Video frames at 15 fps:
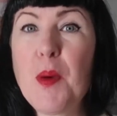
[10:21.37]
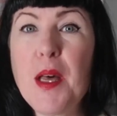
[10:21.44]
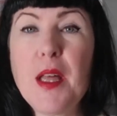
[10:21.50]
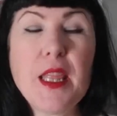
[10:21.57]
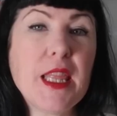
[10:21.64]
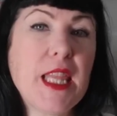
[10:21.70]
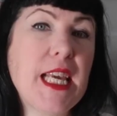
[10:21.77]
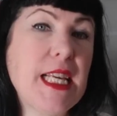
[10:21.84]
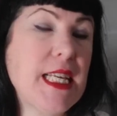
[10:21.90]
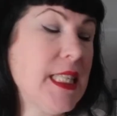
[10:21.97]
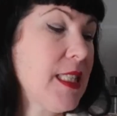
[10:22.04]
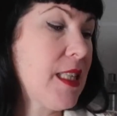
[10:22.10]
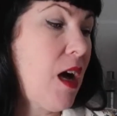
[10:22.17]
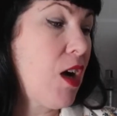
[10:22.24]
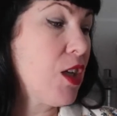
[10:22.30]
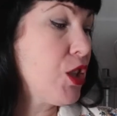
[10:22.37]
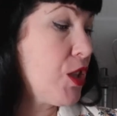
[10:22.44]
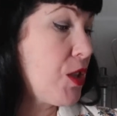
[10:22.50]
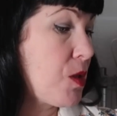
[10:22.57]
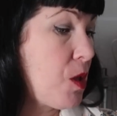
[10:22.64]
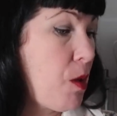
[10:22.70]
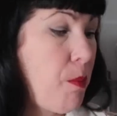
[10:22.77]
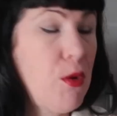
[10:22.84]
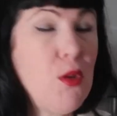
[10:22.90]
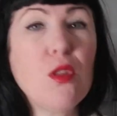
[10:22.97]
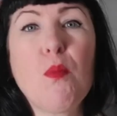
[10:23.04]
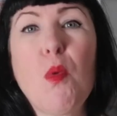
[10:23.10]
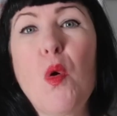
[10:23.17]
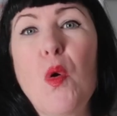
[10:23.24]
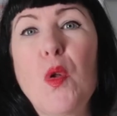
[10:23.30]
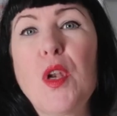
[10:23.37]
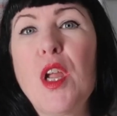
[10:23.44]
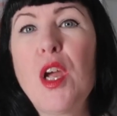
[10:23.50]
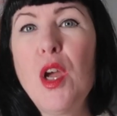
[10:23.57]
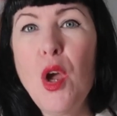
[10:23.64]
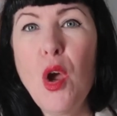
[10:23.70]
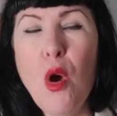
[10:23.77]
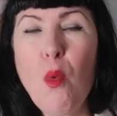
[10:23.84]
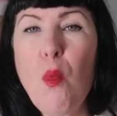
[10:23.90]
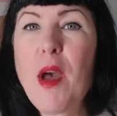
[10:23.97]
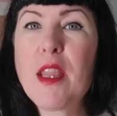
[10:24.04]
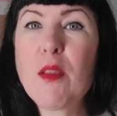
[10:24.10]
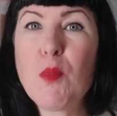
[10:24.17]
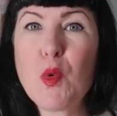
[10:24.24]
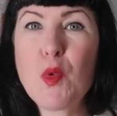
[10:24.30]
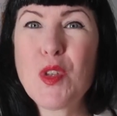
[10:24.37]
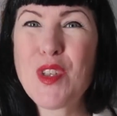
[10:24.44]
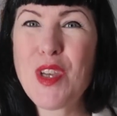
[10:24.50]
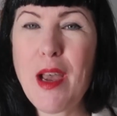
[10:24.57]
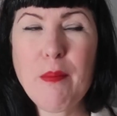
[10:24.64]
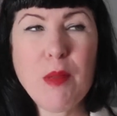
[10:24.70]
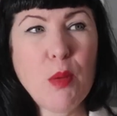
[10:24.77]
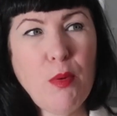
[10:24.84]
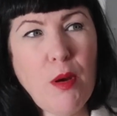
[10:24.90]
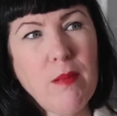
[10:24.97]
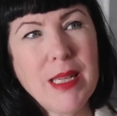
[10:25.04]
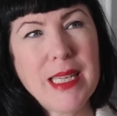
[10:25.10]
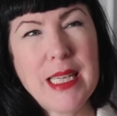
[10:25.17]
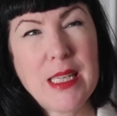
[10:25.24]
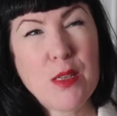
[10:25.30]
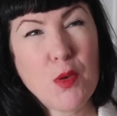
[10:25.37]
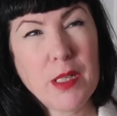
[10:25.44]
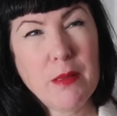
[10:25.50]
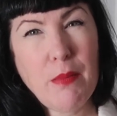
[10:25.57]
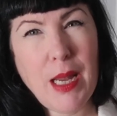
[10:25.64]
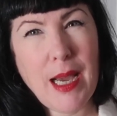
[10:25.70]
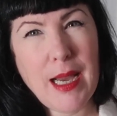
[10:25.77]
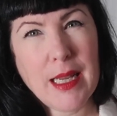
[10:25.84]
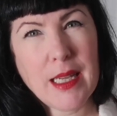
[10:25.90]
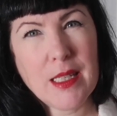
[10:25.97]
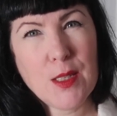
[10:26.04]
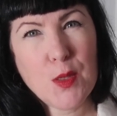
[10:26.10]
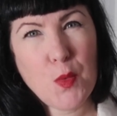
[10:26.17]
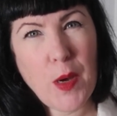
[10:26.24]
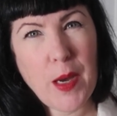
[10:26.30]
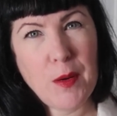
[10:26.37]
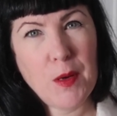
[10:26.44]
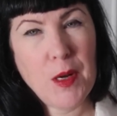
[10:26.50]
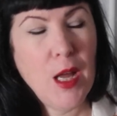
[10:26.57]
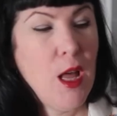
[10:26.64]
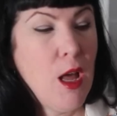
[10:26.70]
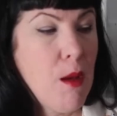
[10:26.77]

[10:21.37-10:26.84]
But these are just put them on, wear them all the time, and I probably need one in black as well.